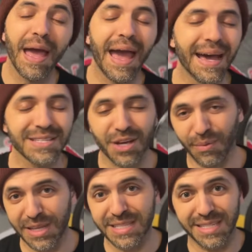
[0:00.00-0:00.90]
As
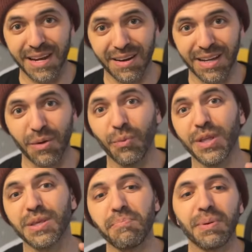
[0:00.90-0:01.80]
always, Derek
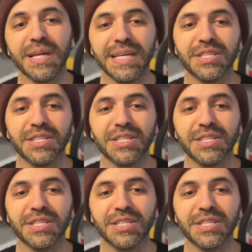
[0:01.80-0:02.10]
with benDy